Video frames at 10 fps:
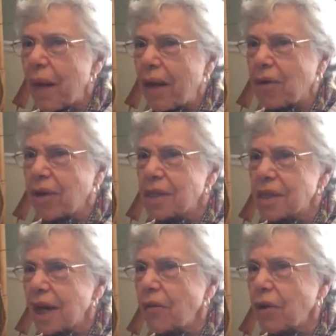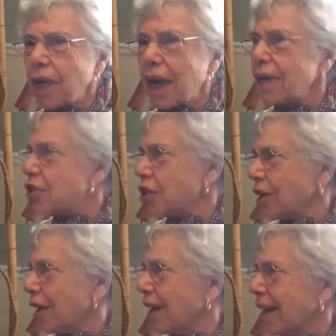about
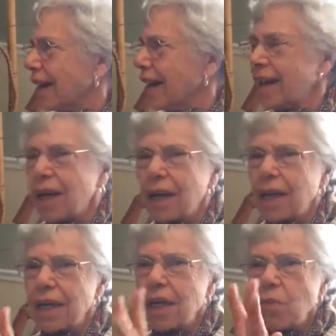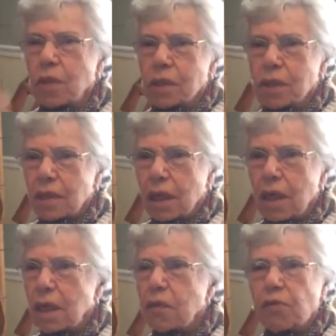segregation and he was
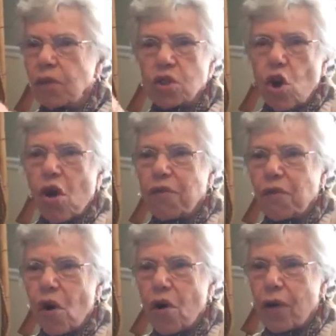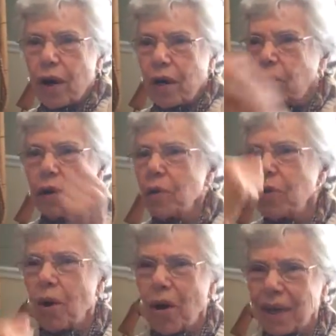he was all for it and we
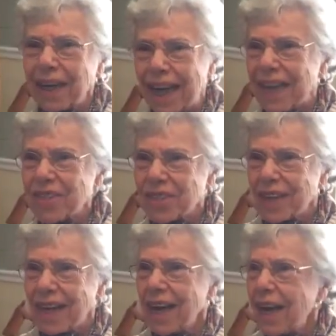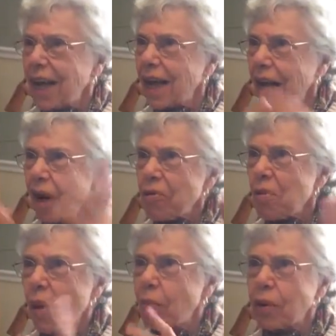were all against it and i
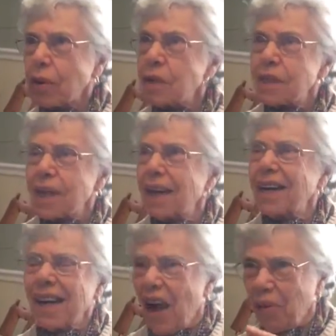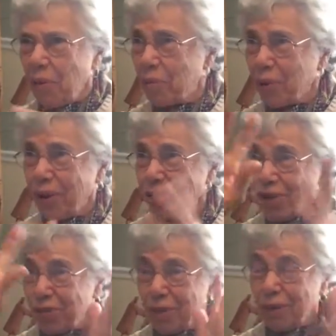remember him standing on the
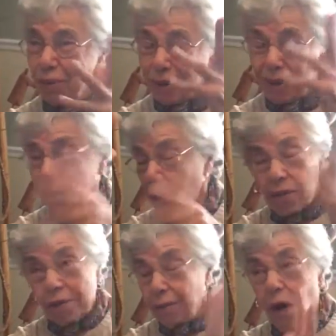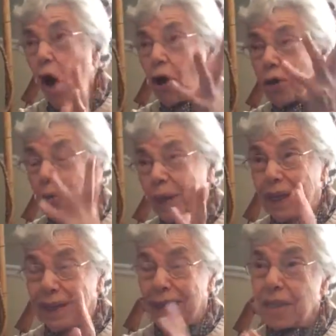porch and we were
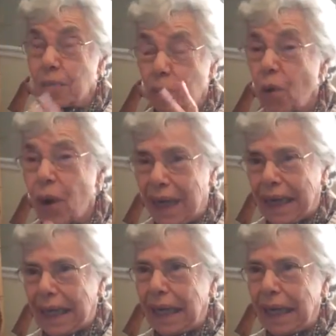arguing this point